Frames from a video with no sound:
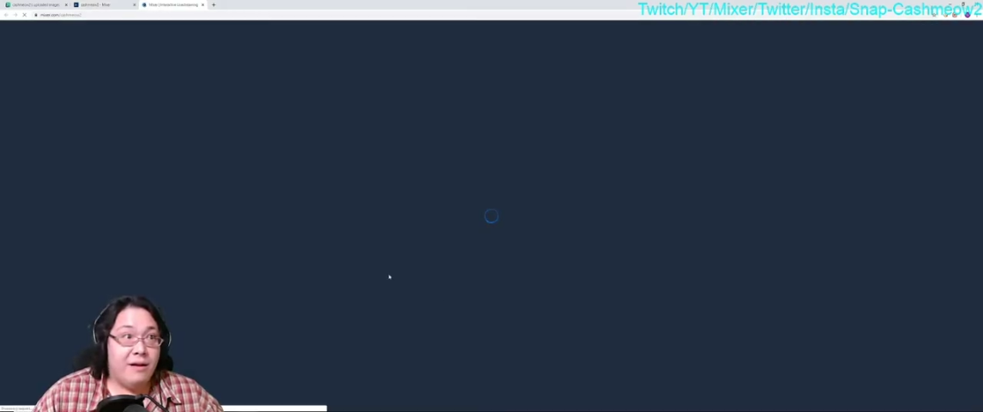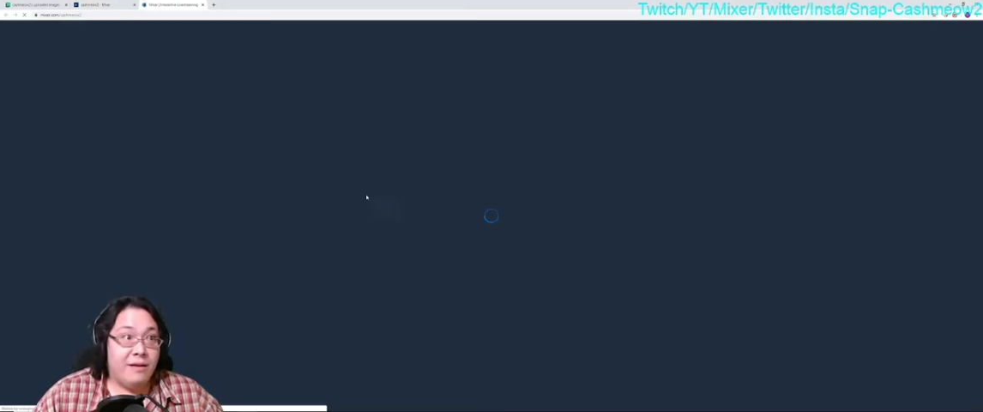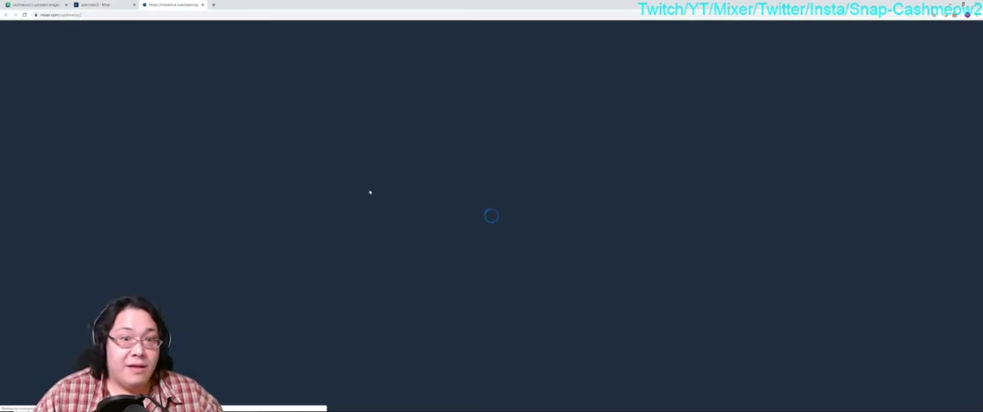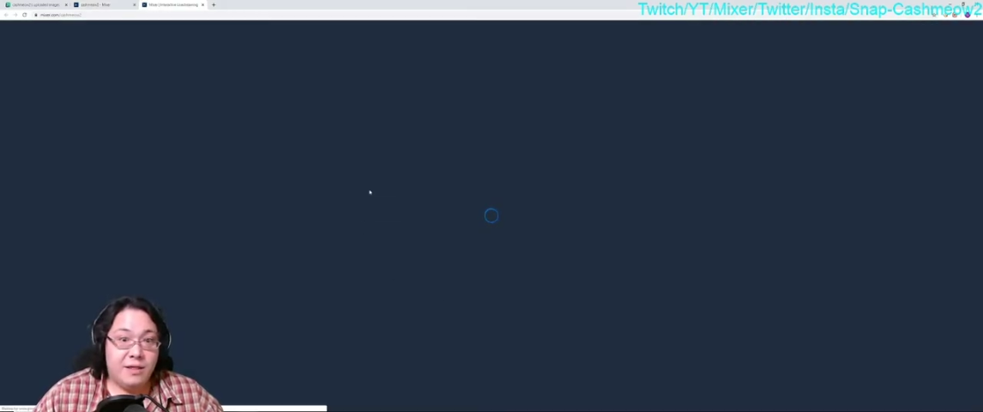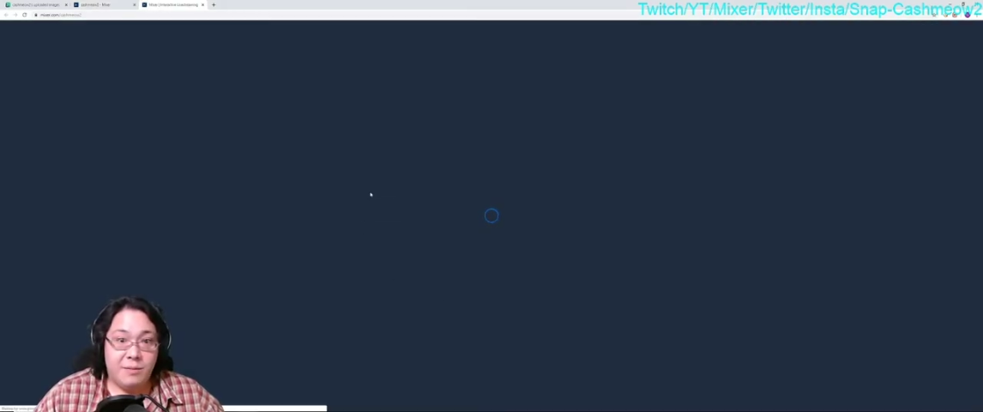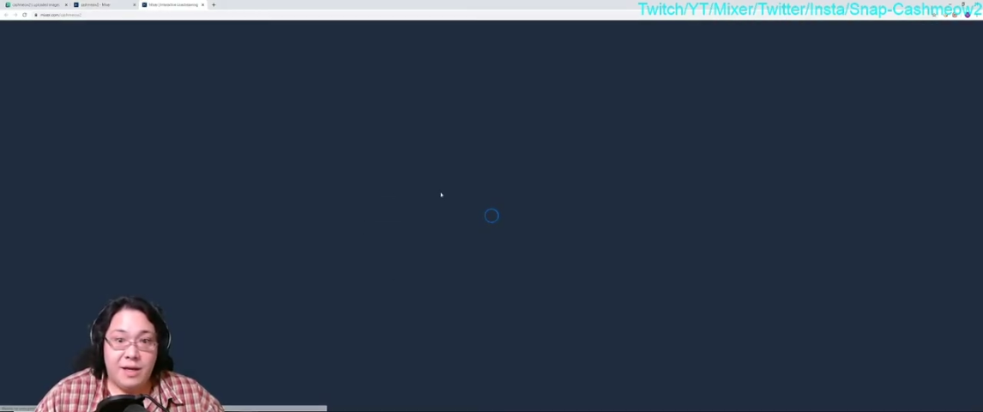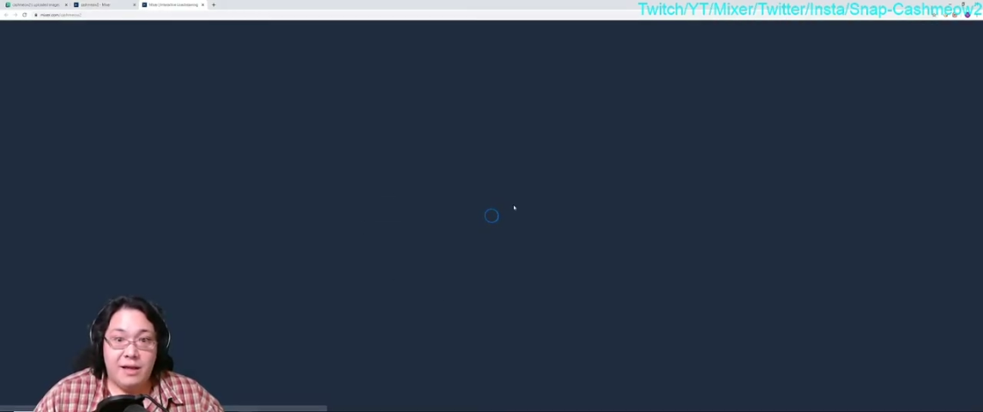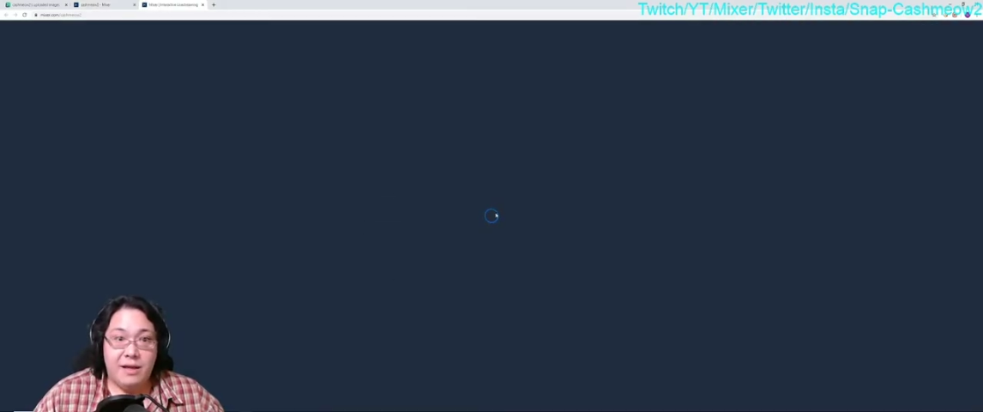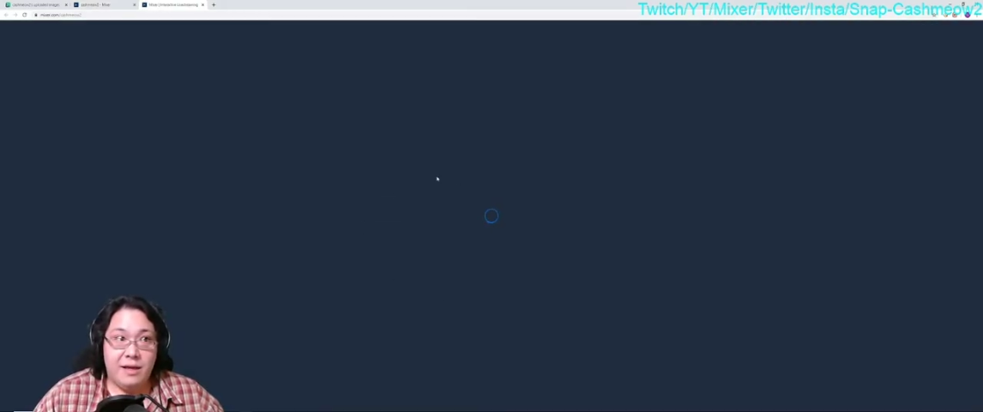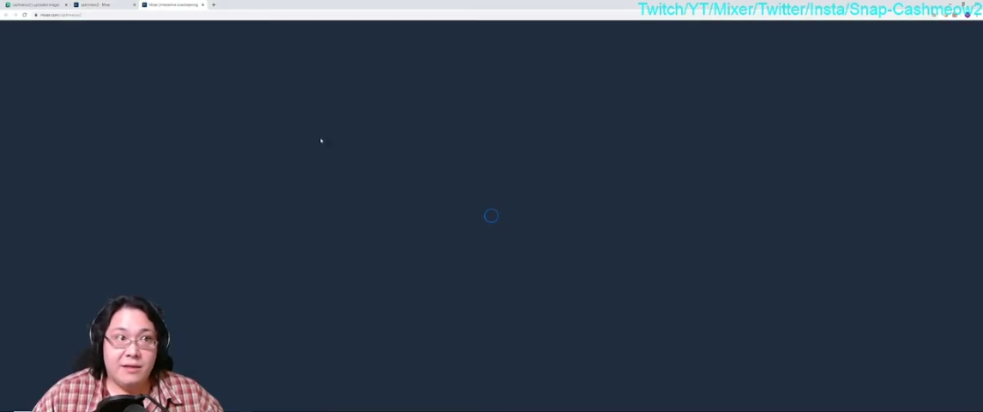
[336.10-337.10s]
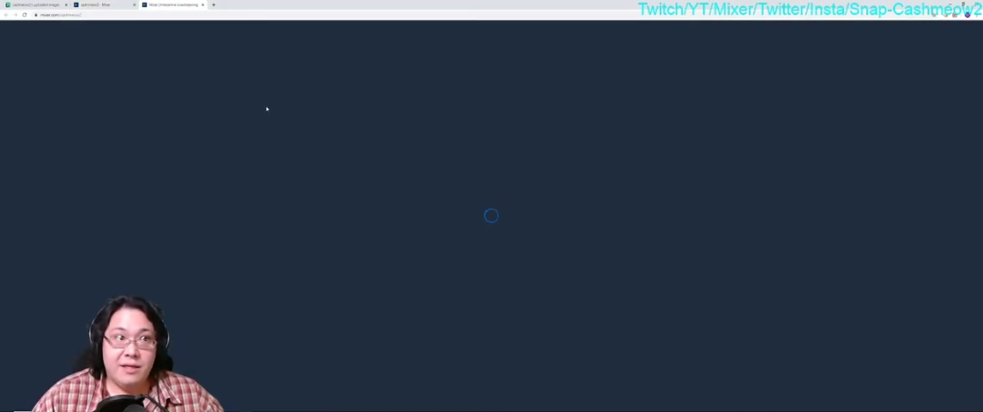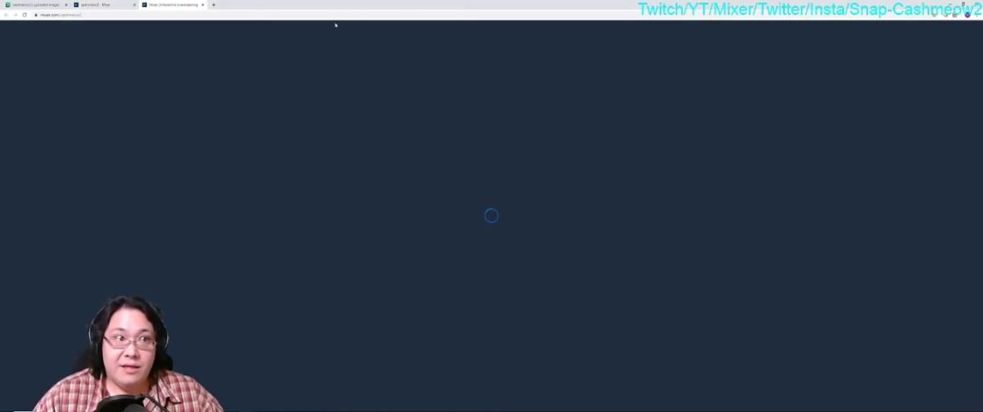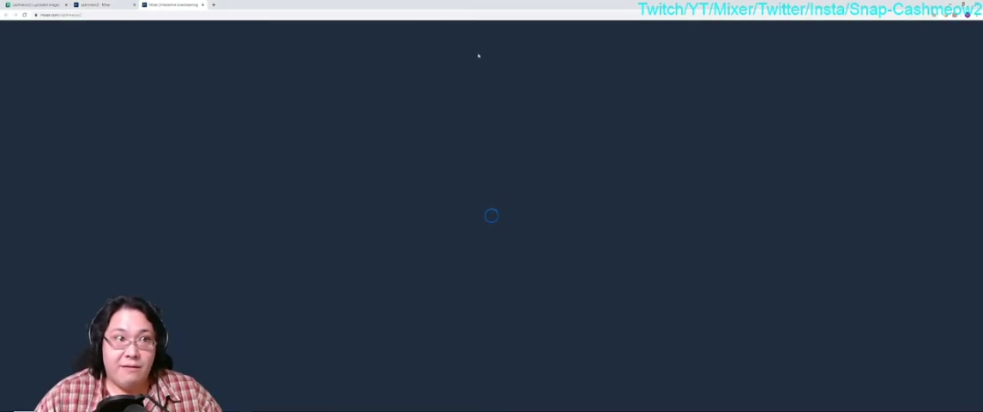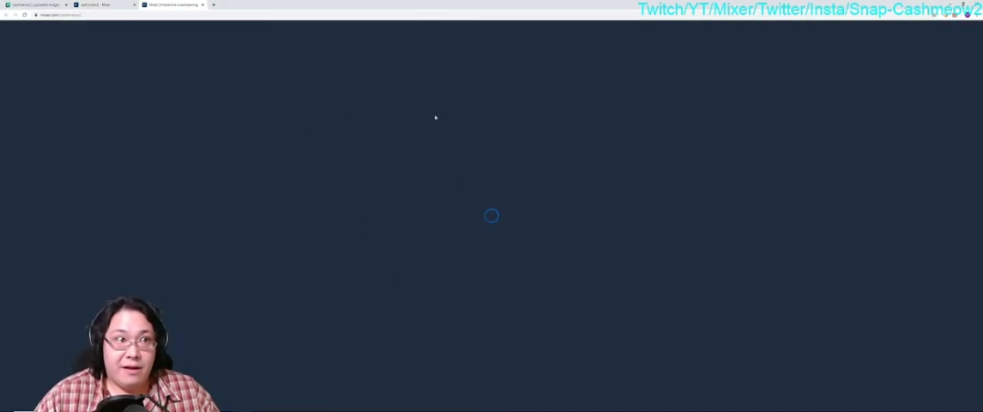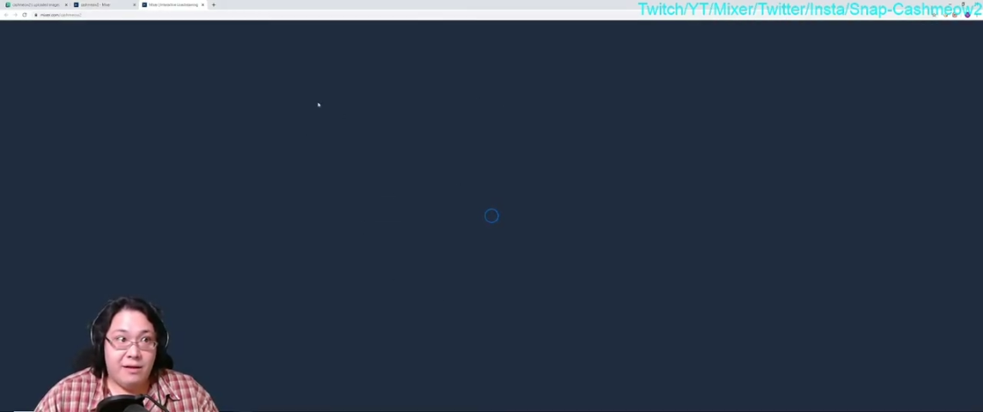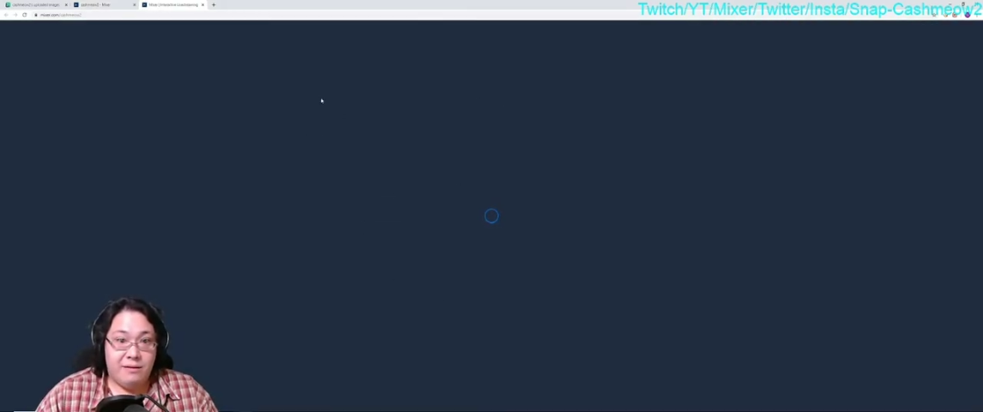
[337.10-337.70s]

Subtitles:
on this, my link is going to